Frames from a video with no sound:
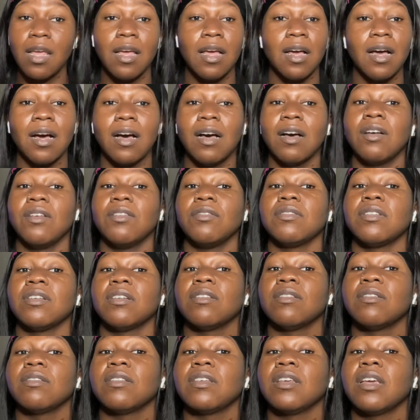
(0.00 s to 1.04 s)
oh
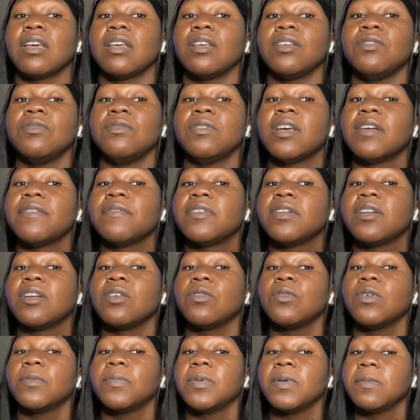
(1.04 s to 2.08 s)
no, yeah, you never
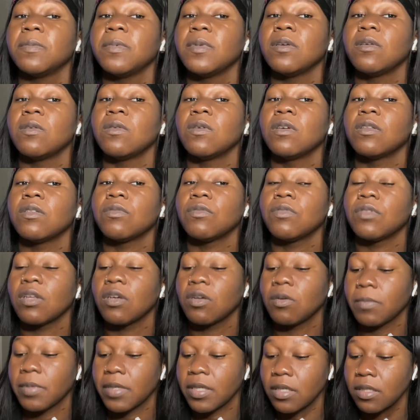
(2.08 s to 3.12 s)
know what people be going through
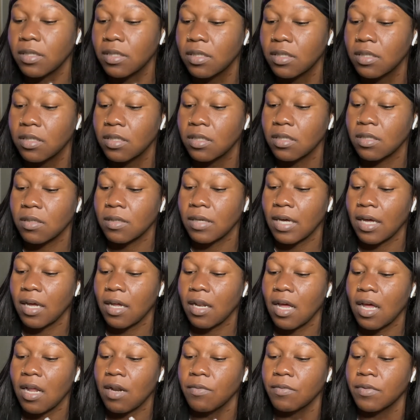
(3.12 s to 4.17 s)
though, but still,
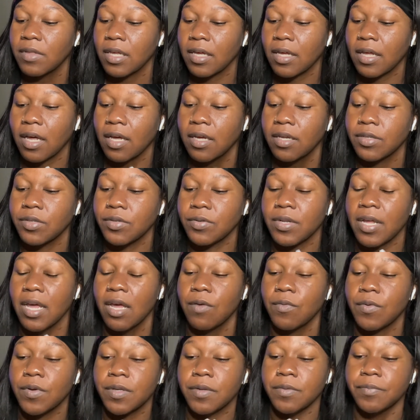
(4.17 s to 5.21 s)
I don't think I could do
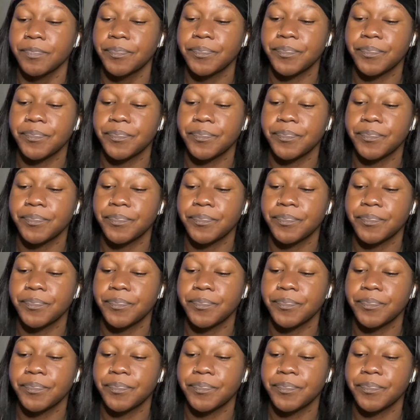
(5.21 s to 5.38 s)
that one.